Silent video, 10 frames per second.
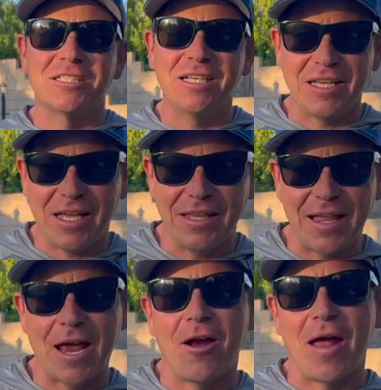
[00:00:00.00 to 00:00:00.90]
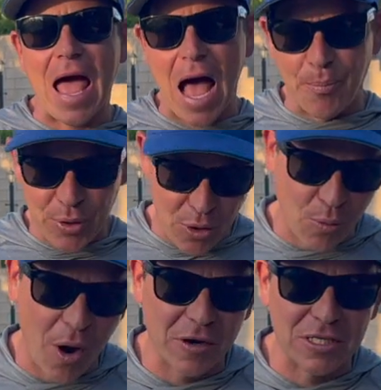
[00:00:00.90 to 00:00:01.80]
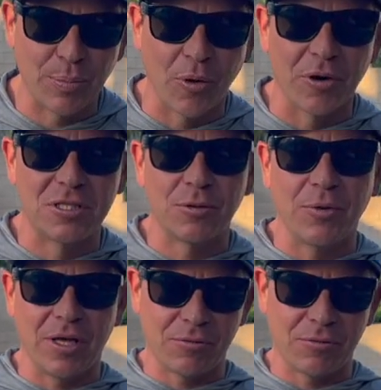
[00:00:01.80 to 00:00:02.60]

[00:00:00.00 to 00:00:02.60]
did there at Pure Water Sports with